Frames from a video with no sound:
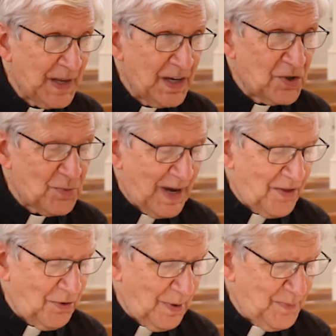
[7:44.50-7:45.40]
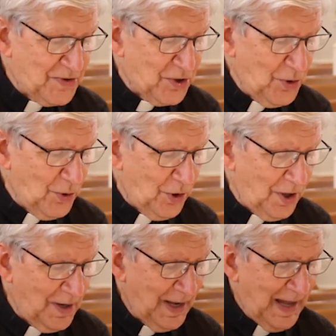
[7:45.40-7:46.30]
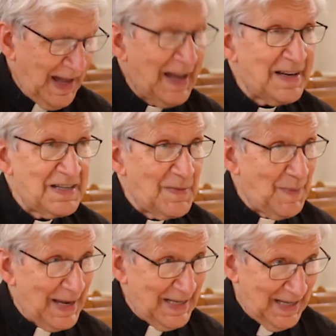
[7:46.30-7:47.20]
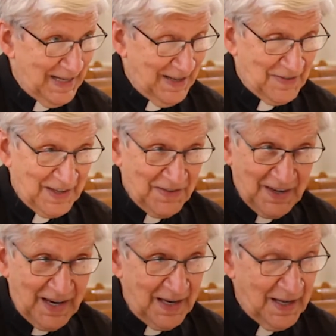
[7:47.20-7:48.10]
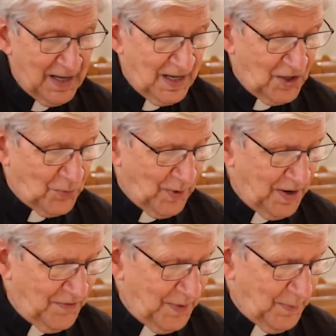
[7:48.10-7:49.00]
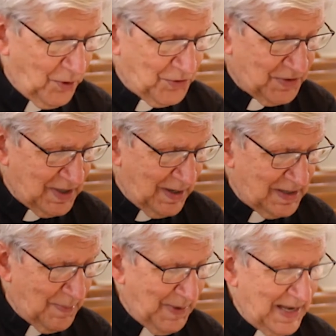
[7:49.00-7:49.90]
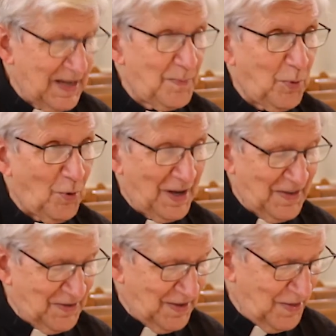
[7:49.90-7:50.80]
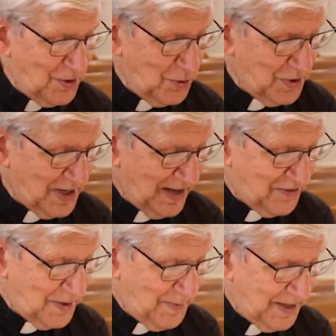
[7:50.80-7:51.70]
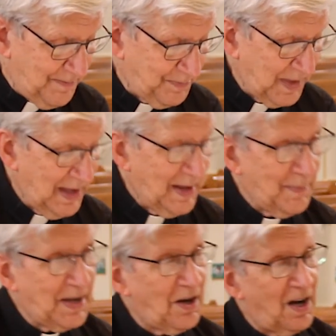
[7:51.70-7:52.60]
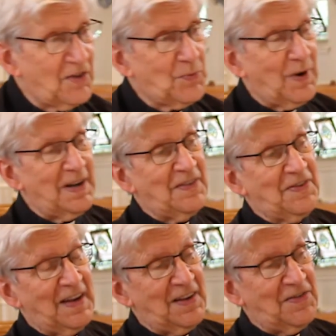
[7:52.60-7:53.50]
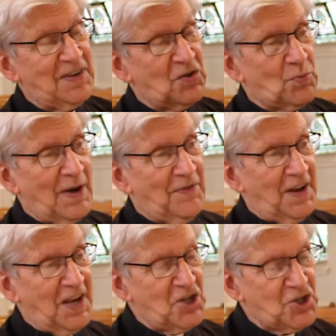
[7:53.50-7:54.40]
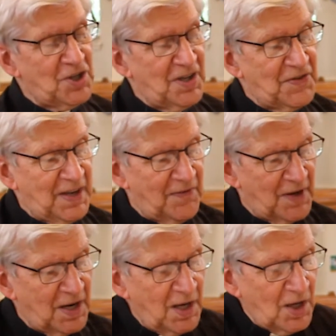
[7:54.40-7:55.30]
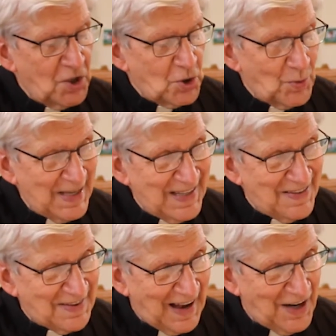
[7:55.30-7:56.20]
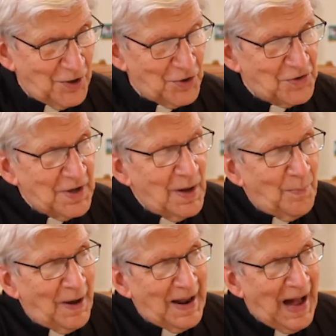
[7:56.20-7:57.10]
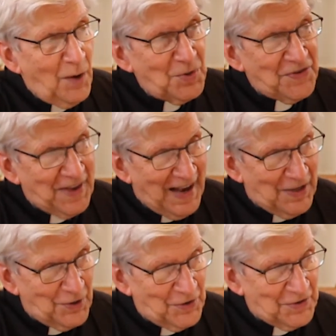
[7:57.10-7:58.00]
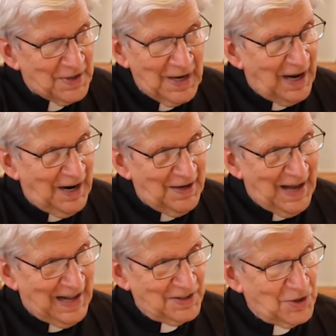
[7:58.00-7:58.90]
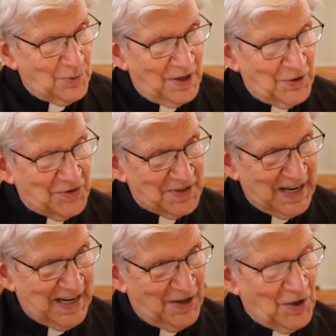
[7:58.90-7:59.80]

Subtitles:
is rather obscure and debated. As I say, it's one of the most debated points in the New Testament, because what it says is revelation is given to insiders, but outsiders are not to understand